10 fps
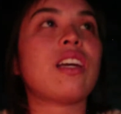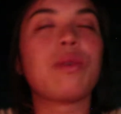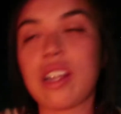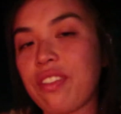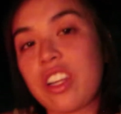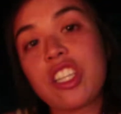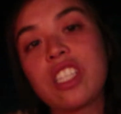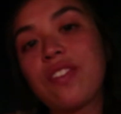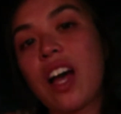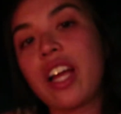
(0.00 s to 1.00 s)
We're gonna finish
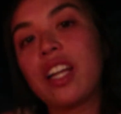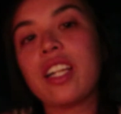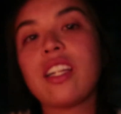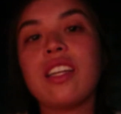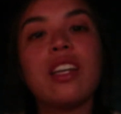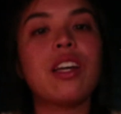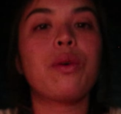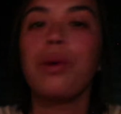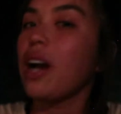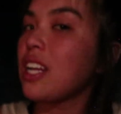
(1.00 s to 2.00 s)
this fire.
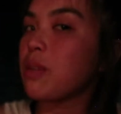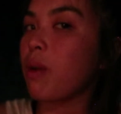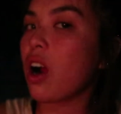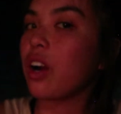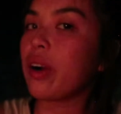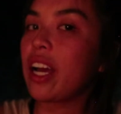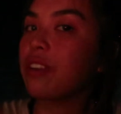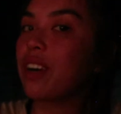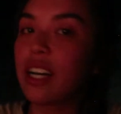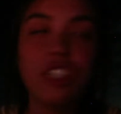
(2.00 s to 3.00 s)
We got tomorrow ahead
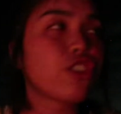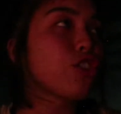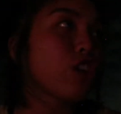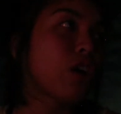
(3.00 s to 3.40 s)
of us, so